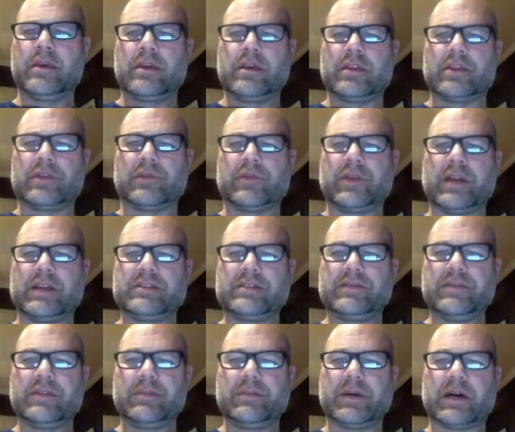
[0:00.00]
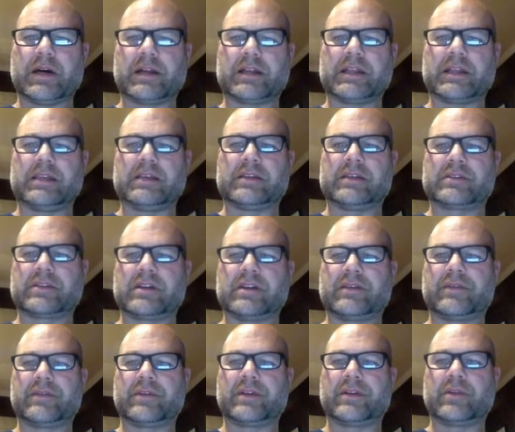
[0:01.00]
The rest of the body is
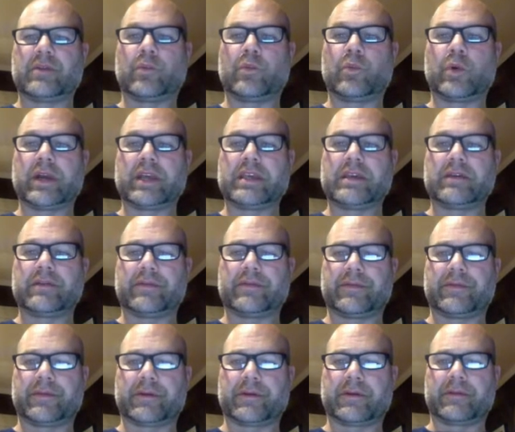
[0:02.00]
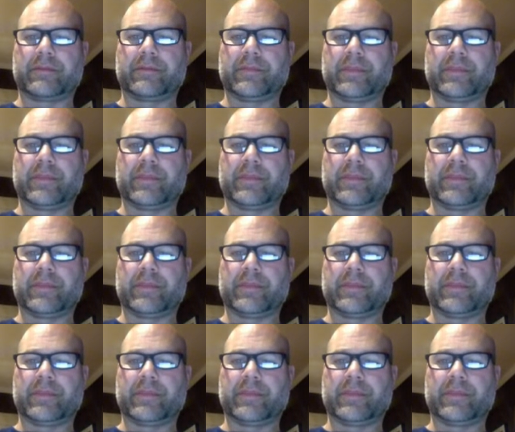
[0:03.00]
covered in white fur.